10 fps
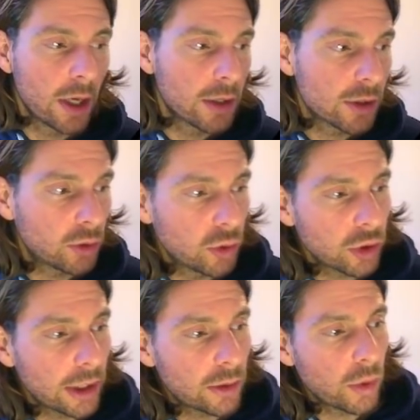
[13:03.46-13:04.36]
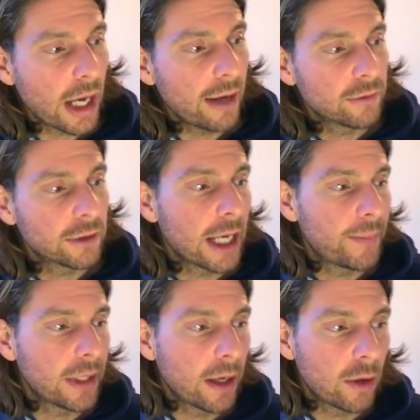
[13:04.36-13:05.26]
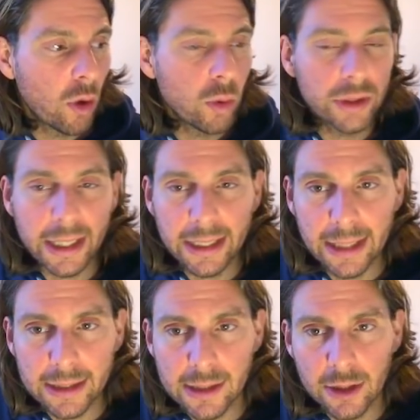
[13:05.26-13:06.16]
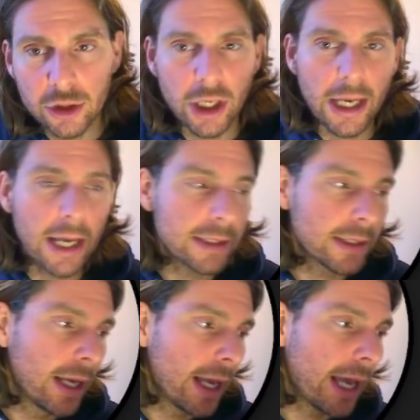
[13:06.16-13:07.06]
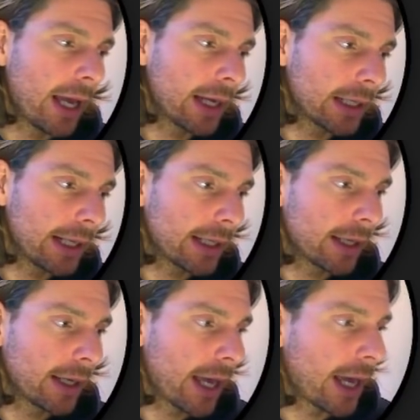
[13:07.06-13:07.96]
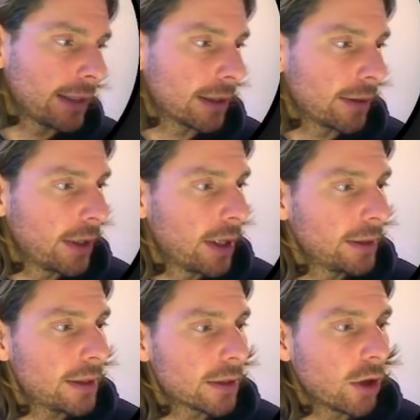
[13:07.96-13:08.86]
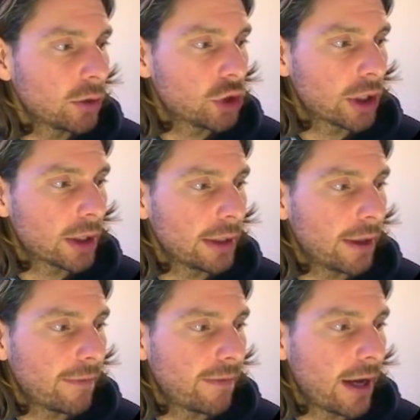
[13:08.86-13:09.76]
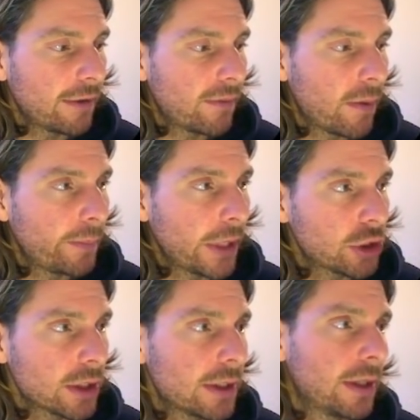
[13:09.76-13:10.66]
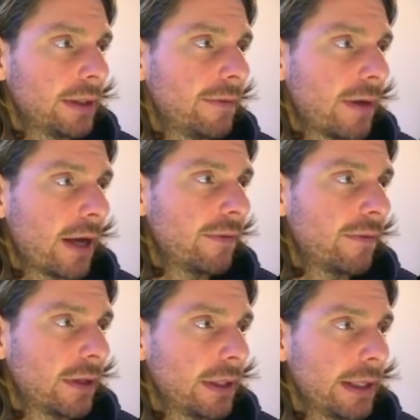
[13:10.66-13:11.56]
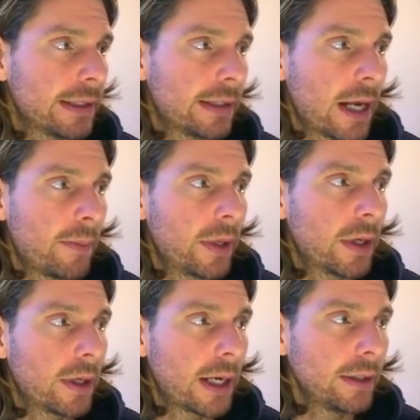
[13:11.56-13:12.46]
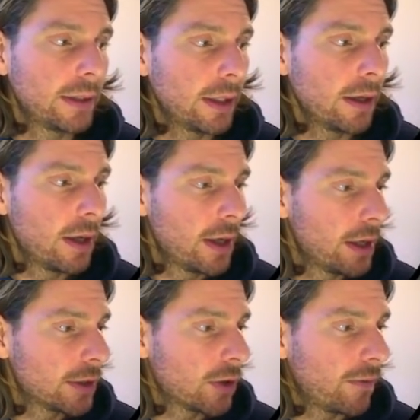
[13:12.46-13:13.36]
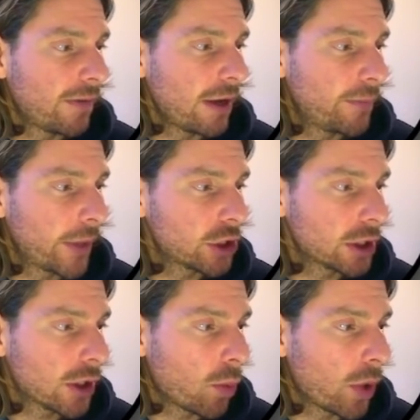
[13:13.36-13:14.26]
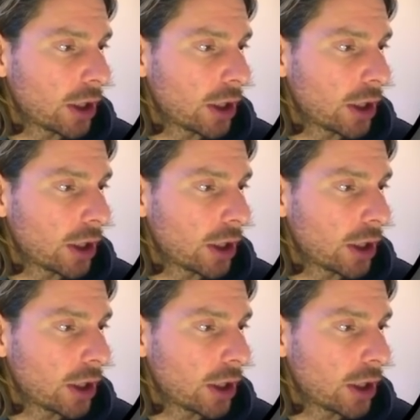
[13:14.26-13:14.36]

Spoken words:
So to do that, we have to type in node index.js and click enter. This is going to generate 5 pictures. The 5 is the number right here. So 5 pictures were